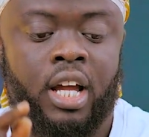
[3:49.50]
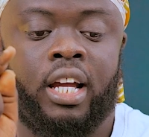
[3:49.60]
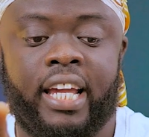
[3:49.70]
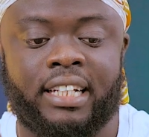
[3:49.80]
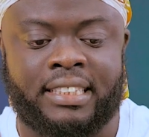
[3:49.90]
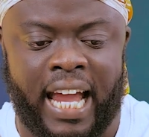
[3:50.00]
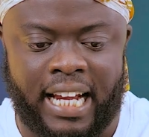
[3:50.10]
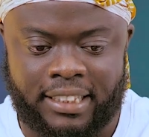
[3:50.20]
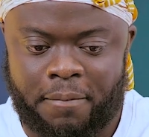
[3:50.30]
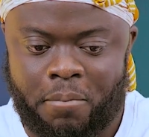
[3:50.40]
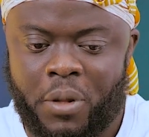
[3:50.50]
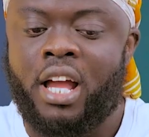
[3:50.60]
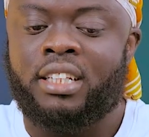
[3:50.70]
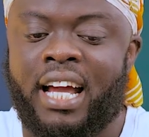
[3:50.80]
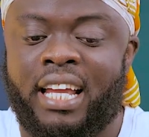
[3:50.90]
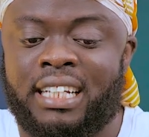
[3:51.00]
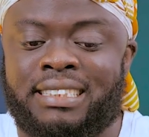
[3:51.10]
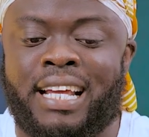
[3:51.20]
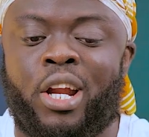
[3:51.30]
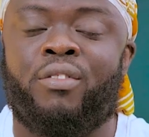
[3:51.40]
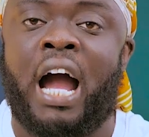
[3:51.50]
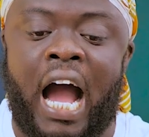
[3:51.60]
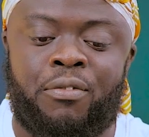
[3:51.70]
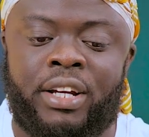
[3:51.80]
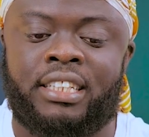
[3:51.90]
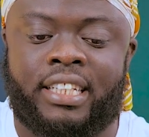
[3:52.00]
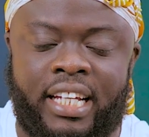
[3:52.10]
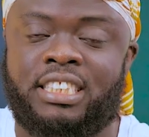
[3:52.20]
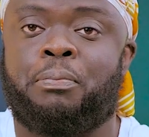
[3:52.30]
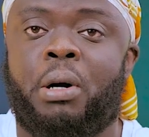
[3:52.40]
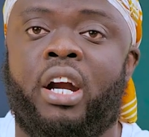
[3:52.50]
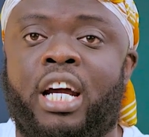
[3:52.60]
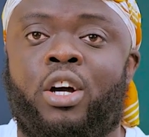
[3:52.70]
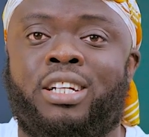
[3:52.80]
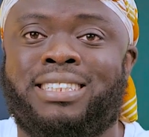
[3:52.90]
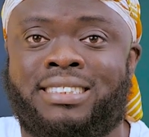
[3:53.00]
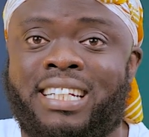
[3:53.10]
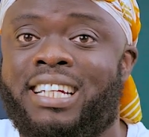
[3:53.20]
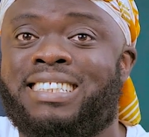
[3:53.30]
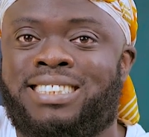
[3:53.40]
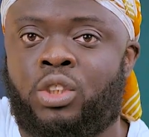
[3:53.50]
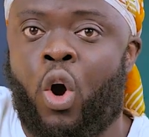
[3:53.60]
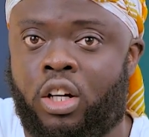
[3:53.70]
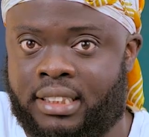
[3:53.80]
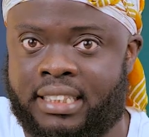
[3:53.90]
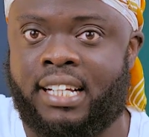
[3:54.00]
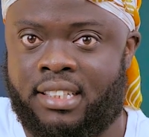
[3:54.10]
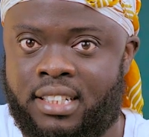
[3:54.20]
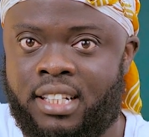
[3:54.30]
He said that instead of having kids parade on the street in this hot sun,